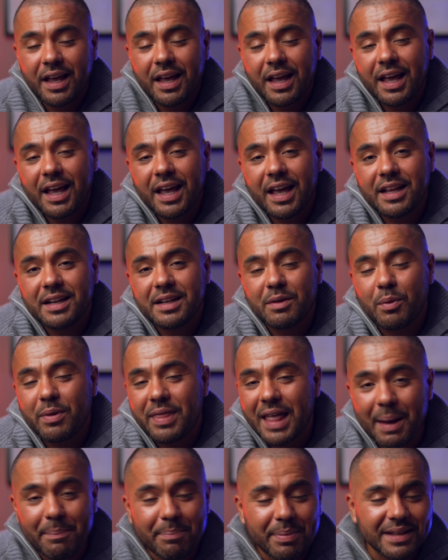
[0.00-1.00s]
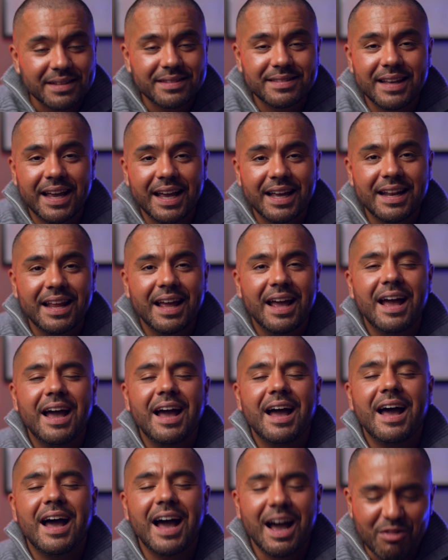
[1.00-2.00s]
And with that being said,
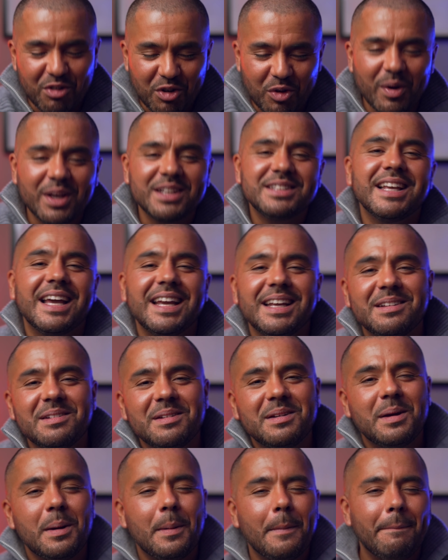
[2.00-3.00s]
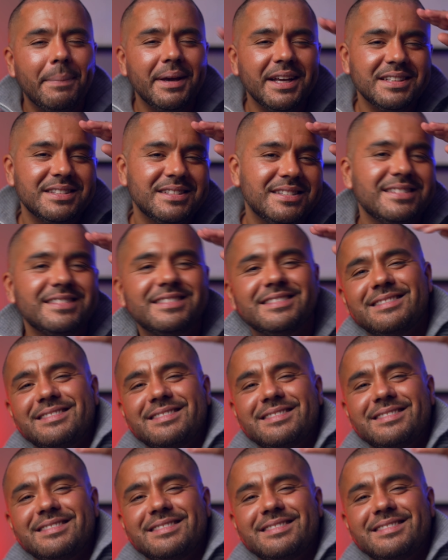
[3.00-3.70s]
have a great day. Peace.